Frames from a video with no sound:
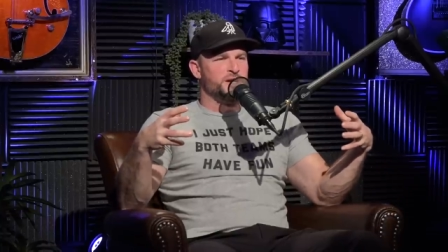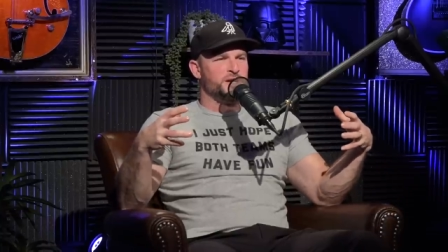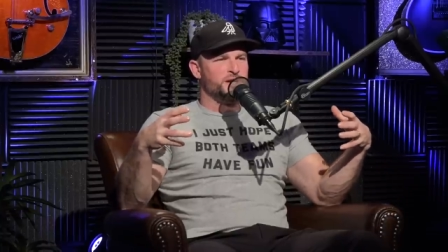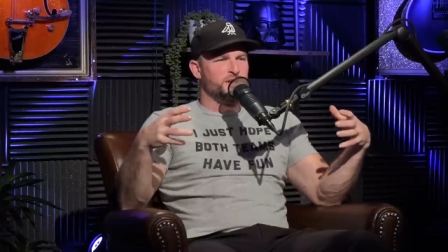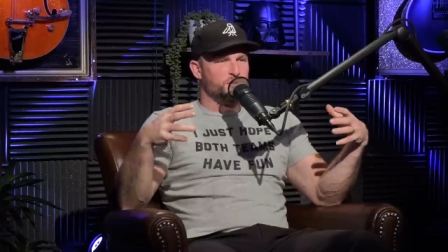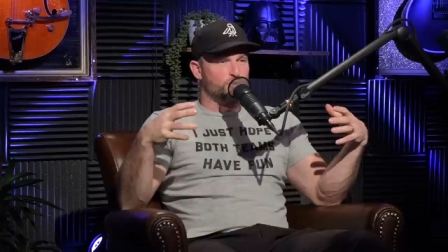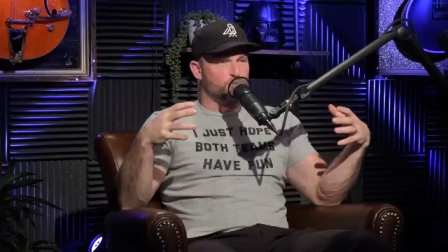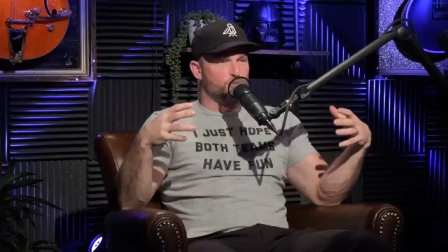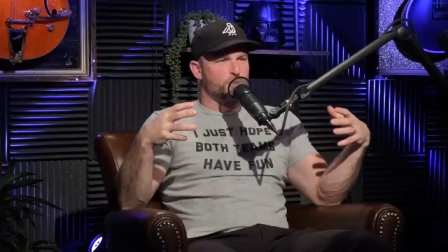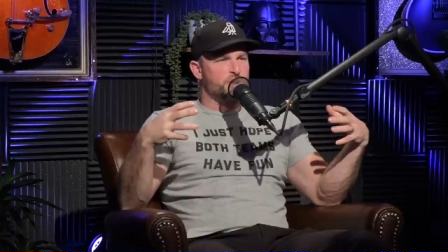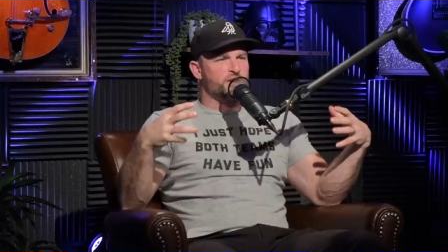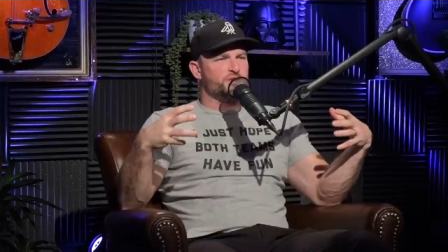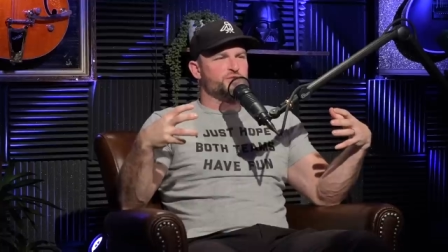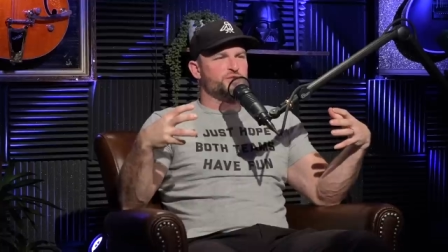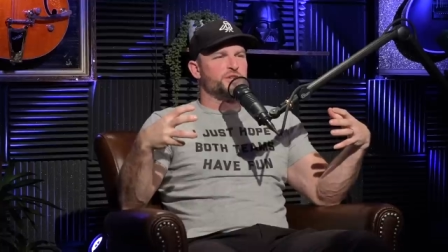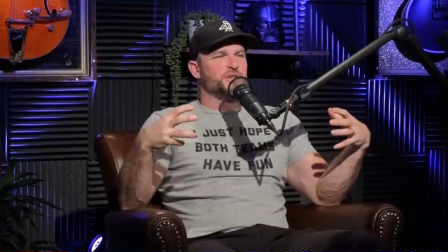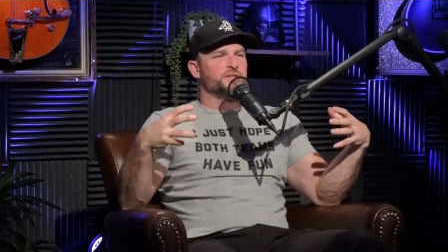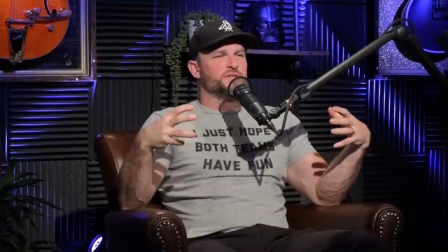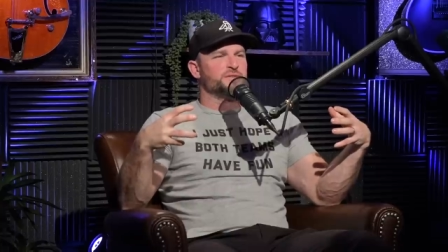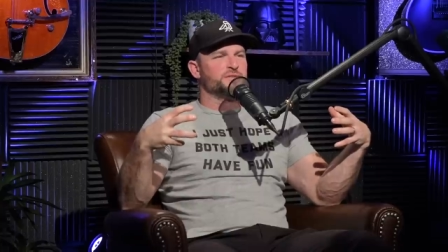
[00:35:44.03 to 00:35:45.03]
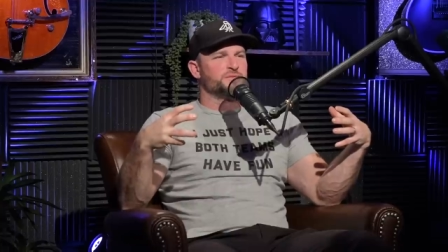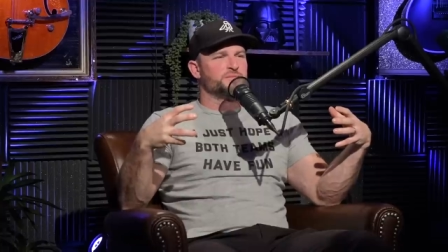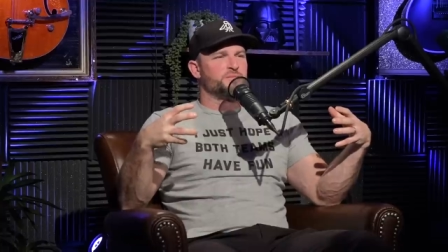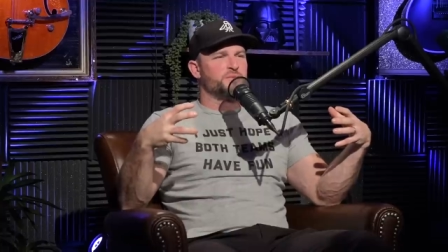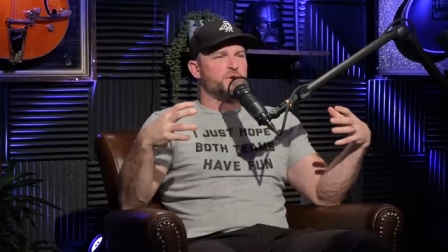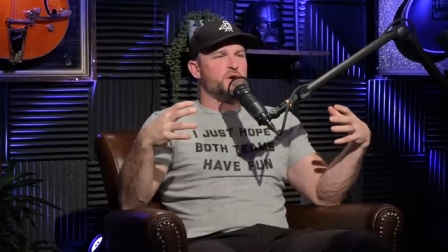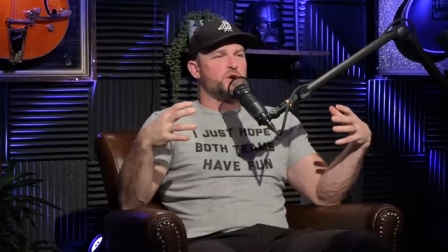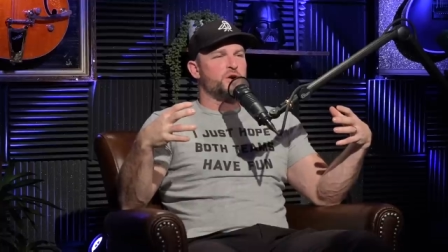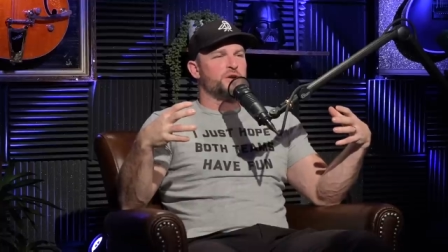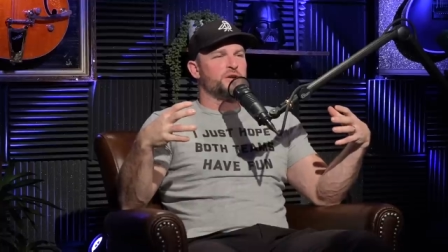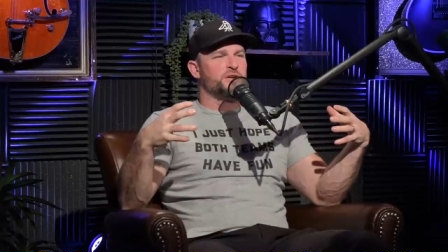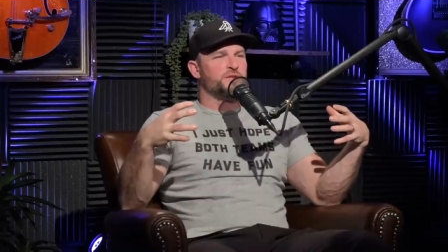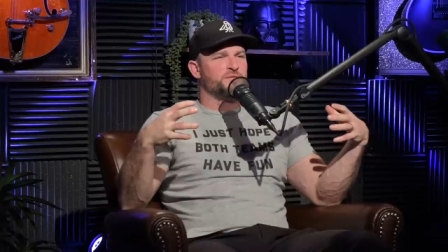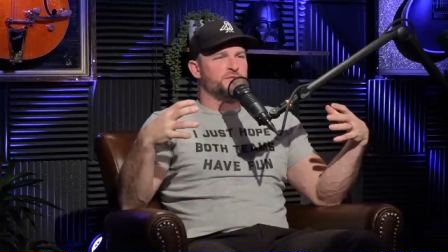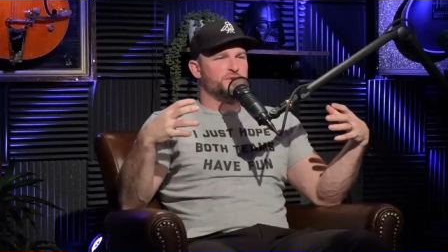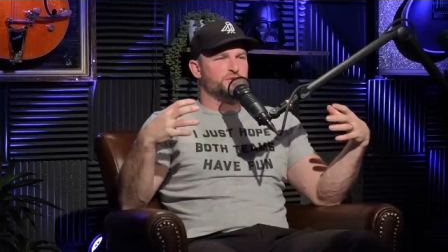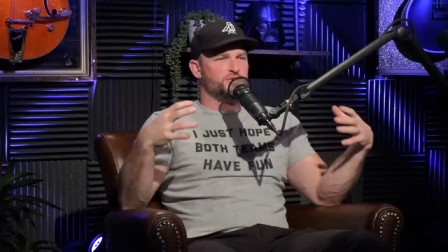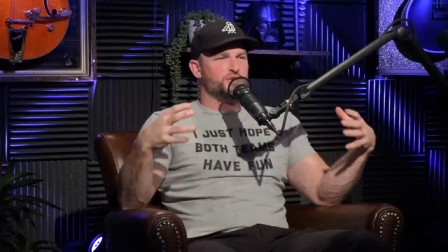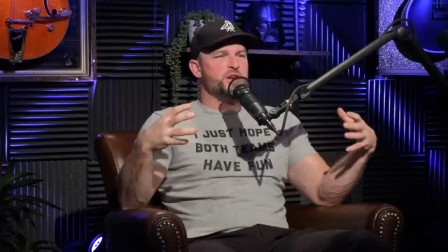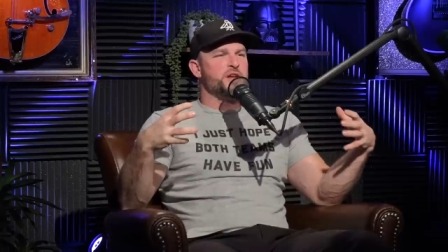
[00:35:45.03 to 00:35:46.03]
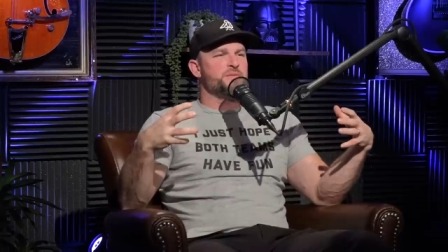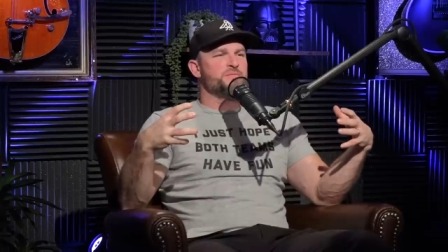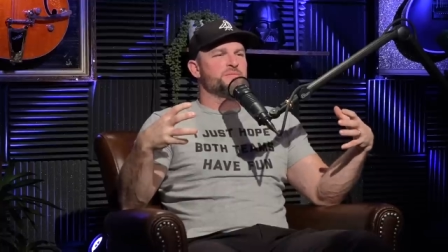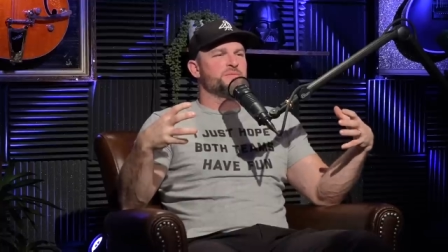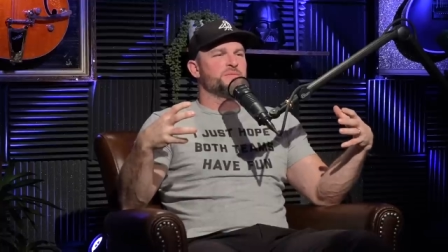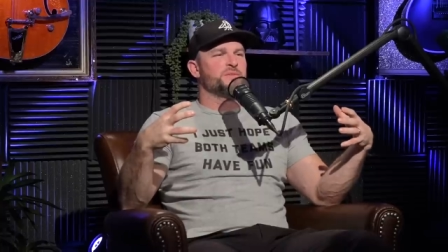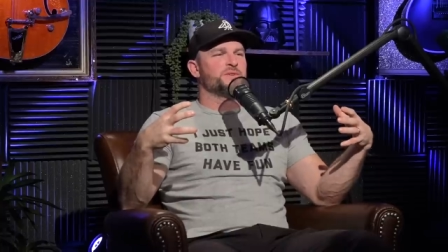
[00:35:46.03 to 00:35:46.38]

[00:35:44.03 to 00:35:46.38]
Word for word: aggression part of the gym,